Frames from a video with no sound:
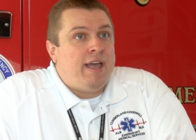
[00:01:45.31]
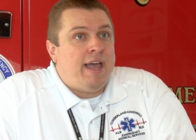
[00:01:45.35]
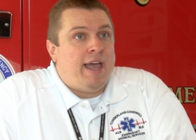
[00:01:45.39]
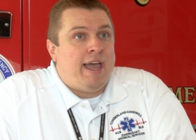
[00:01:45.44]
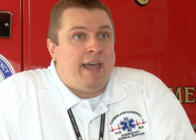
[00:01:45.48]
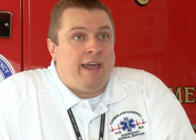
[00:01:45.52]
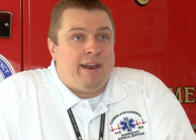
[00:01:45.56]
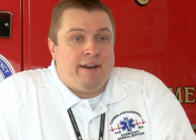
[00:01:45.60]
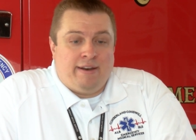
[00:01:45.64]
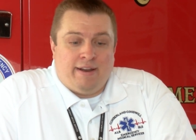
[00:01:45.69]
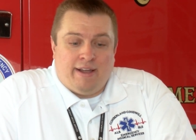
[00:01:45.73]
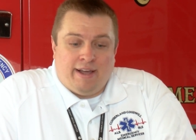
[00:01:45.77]

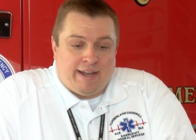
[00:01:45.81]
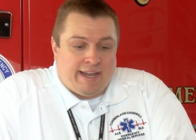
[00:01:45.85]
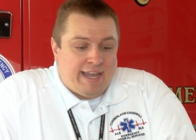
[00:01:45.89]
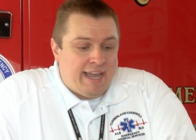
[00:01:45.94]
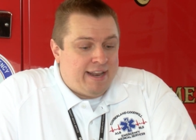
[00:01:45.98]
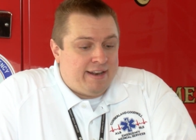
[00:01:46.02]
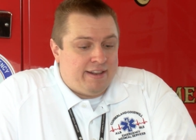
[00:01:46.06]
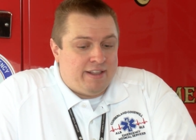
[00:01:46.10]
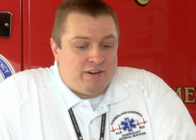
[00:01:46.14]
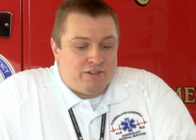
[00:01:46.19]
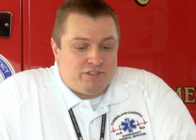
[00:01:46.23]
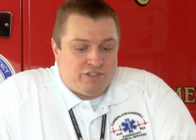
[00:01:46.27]
And
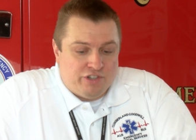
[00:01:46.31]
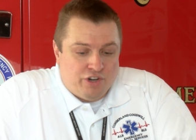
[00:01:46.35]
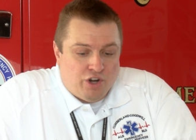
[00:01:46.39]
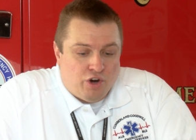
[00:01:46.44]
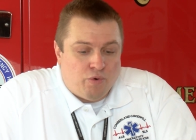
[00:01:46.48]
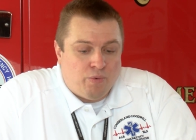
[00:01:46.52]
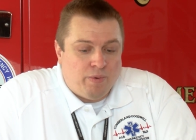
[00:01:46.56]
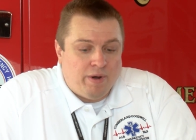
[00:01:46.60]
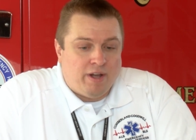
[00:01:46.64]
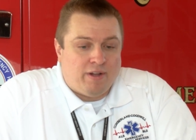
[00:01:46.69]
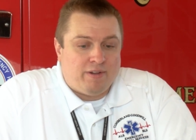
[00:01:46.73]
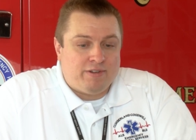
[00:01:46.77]
again, there's no
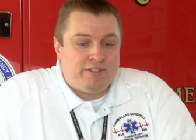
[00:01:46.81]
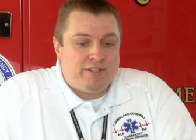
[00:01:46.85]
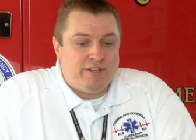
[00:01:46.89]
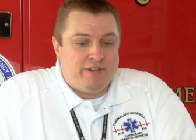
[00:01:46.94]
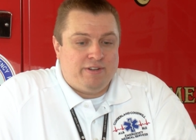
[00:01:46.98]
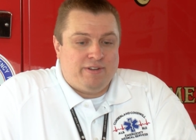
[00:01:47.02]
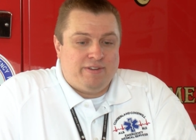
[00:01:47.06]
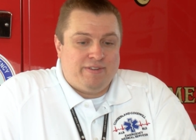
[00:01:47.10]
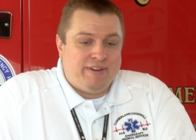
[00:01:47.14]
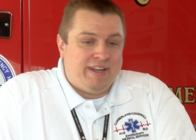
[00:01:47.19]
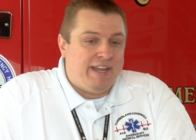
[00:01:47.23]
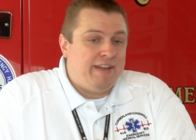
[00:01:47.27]
will
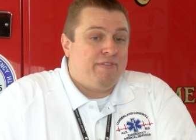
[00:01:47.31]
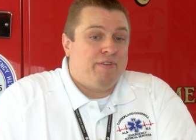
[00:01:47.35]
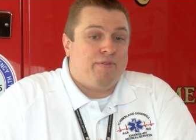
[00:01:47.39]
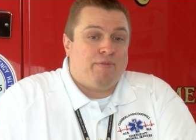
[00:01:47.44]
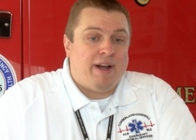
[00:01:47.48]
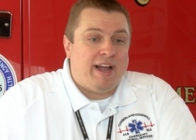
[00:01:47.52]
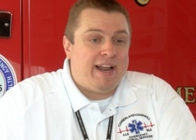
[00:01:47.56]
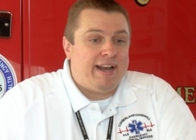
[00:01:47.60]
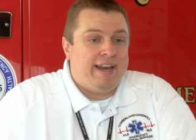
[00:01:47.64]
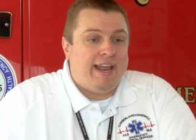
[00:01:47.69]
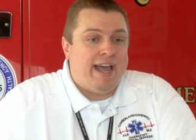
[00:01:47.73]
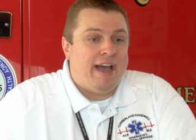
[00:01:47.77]
to, even
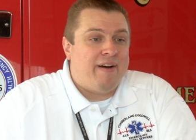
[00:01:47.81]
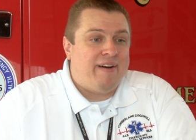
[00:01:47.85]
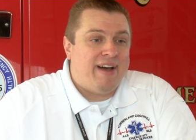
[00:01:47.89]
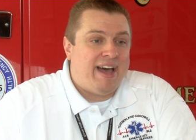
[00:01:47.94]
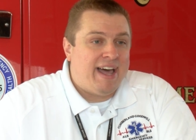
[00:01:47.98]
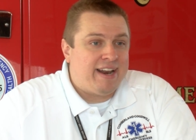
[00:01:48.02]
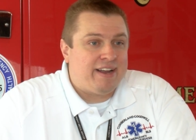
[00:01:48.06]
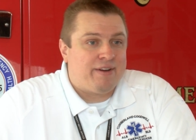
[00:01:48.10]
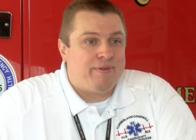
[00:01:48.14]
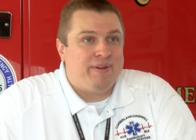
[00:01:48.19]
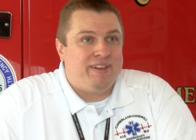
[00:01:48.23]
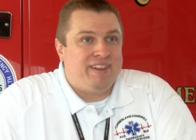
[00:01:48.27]
right now,
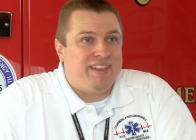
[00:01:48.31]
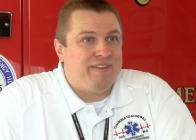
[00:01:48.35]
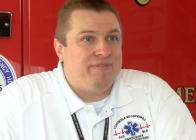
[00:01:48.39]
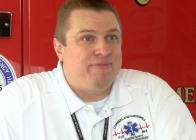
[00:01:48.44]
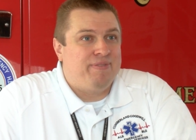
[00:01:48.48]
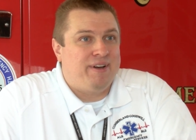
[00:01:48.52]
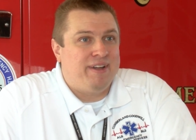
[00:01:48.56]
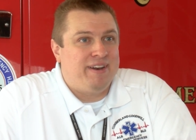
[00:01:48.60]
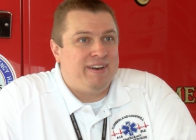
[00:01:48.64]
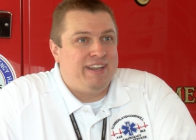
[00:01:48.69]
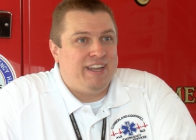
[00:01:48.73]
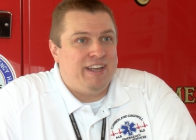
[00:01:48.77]
adequately
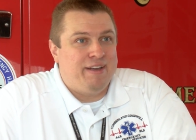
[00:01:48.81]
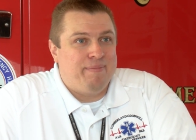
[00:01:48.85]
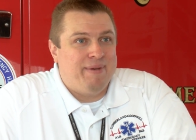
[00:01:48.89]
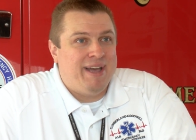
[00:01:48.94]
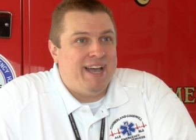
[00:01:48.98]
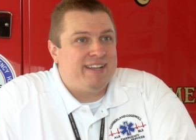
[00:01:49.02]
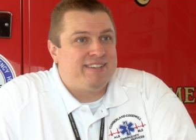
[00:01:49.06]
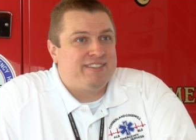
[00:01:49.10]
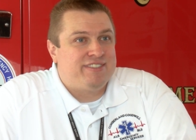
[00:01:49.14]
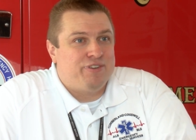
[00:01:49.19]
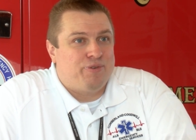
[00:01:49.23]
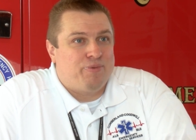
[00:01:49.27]
fund
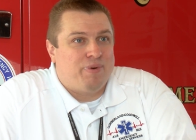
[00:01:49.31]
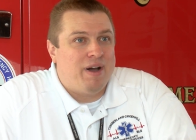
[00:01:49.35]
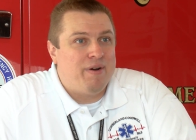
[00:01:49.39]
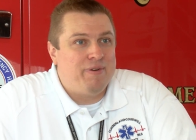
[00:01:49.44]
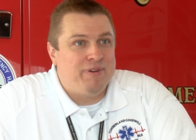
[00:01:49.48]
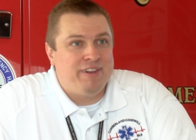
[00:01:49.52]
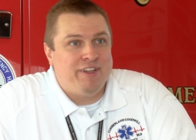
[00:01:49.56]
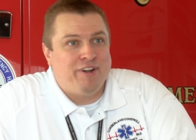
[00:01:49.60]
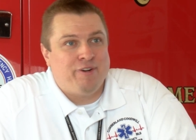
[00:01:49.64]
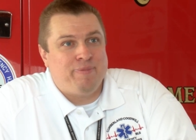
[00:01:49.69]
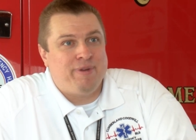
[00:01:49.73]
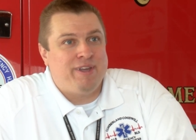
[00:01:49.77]
EMS. So why
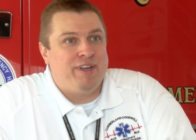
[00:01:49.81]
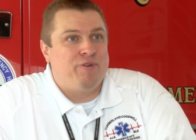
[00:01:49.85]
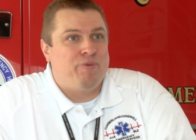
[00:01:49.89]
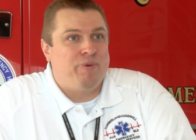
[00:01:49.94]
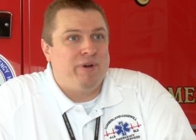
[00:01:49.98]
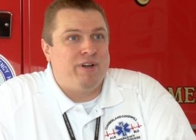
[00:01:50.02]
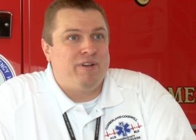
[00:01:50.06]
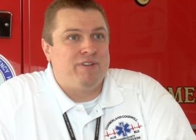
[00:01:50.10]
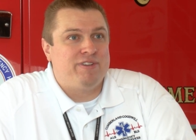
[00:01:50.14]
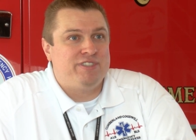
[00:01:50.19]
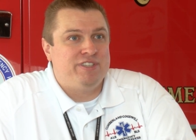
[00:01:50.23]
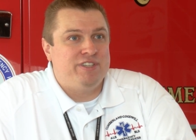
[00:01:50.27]
would there be a
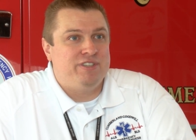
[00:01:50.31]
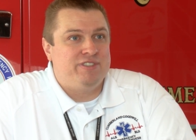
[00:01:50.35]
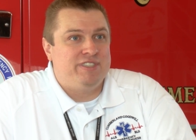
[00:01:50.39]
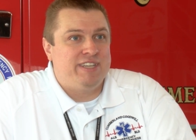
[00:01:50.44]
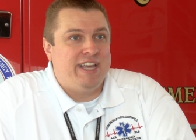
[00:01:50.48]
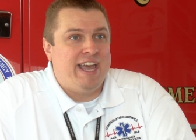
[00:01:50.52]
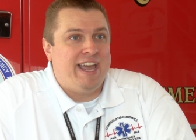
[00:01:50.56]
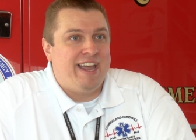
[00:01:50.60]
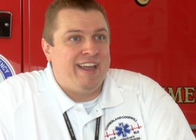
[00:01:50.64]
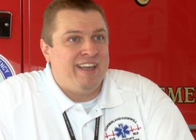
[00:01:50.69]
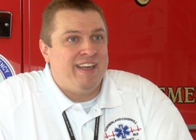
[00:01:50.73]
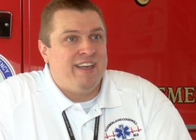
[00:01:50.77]
will to
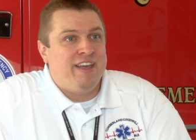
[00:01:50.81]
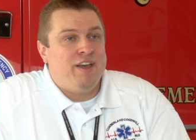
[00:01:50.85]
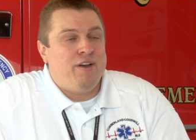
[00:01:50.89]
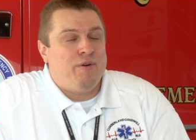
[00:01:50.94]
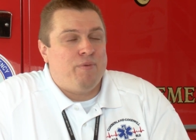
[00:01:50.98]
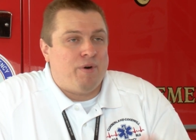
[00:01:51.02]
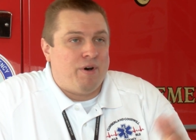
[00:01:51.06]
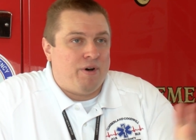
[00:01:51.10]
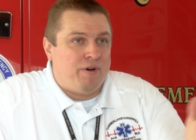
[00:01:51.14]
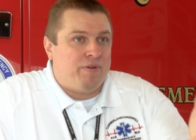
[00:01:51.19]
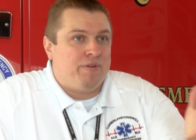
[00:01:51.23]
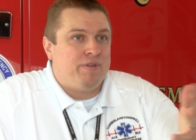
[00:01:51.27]
say,
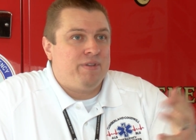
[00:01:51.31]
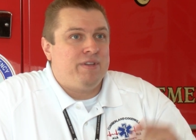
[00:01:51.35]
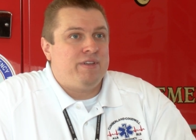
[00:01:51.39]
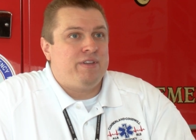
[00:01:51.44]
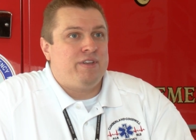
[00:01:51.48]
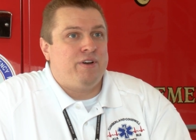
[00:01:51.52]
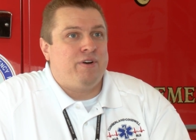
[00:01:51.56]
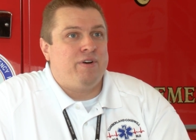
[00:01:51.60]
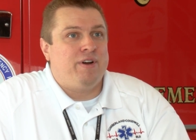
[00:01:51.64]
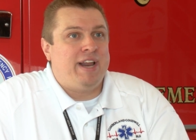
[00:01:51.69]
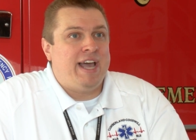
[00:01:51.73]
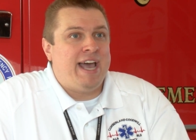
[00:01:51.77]
well,
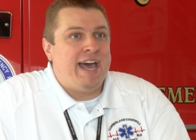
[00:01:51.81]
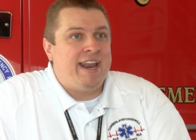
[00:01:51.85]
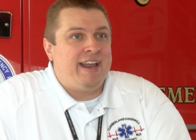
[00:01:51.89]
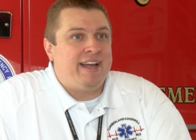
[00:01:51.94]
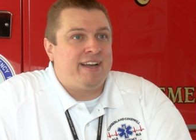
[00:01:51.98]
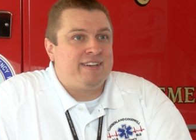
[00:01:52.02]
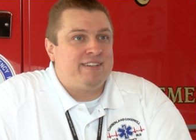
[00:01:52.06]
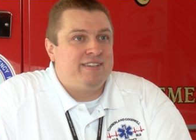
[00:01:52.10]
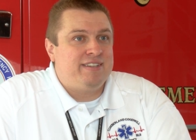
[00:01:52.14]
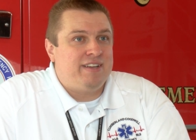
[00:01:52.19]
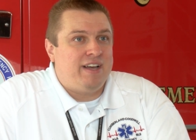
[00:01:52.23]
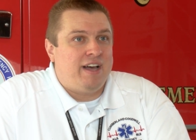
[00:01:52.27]
you're an
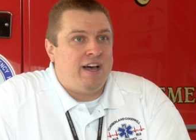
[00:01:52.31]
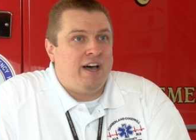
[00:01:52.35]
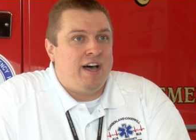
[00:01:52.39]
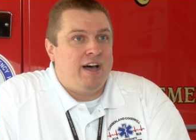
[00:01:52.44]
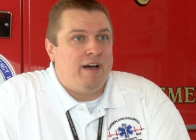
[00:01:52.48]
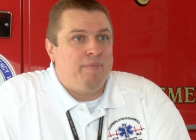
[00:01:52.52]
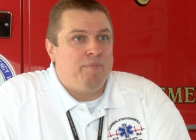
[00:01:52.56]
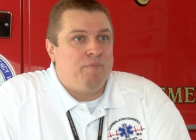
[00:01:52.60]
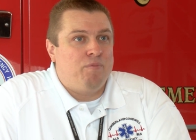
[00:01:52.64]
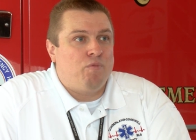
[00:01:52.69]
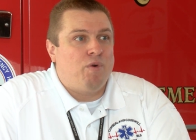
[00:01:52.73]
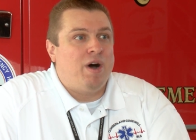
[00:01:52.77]
addict.
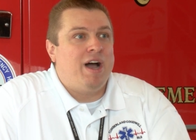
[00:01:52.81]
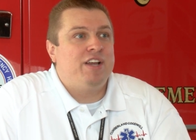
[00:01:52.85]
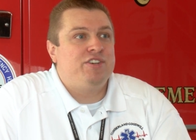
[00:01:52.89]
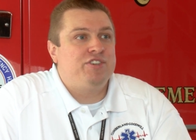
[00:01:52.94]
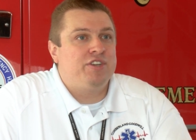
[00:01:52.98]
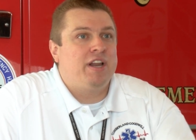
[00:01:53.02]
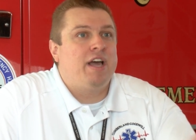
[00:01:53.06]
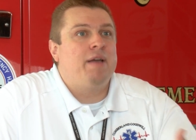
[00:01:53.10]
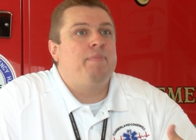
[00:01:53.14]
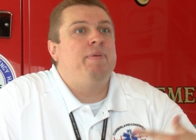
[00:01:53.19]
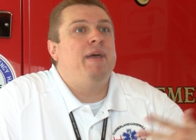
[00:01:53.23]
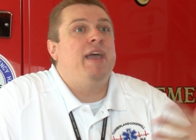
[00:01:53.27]
Um, why
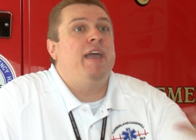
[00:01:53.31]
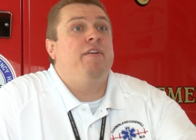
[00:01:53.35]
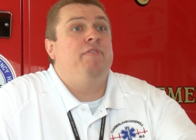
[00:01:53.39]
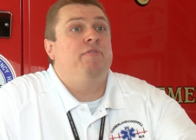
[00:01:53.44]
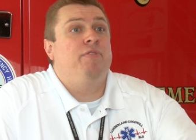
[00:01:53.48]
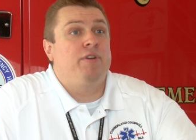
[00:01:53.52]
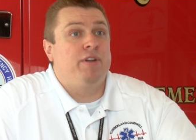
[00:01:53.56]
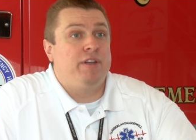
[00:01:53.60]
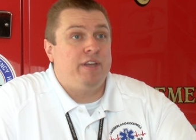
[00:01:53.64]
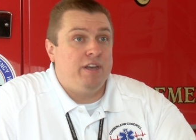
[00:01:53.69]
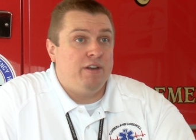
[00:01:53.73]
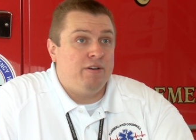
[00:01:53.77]
should I pay
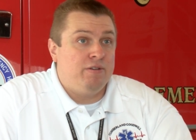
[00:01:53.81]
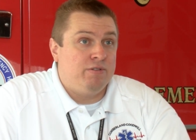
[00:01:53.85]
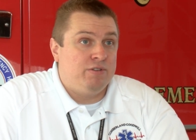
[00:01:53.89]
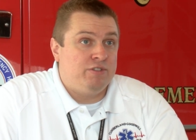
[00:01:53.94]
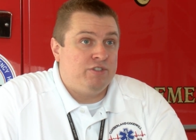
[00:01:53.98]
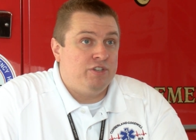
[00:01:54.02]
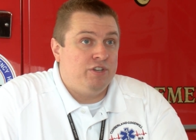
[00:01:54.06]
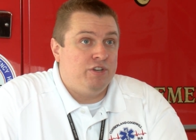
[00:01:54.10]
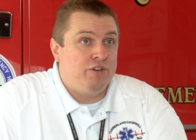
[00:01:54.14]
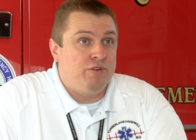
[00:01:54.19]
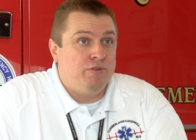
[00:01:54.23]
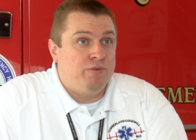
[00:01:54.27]
for you
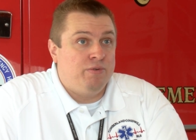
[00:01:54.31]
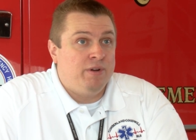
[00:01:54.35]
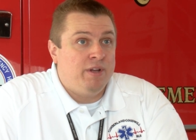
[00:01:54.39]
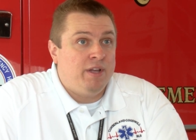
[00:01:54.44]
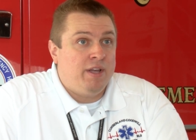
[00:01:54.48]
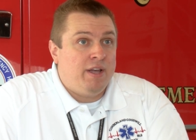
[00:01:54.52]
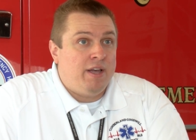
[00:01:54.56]
to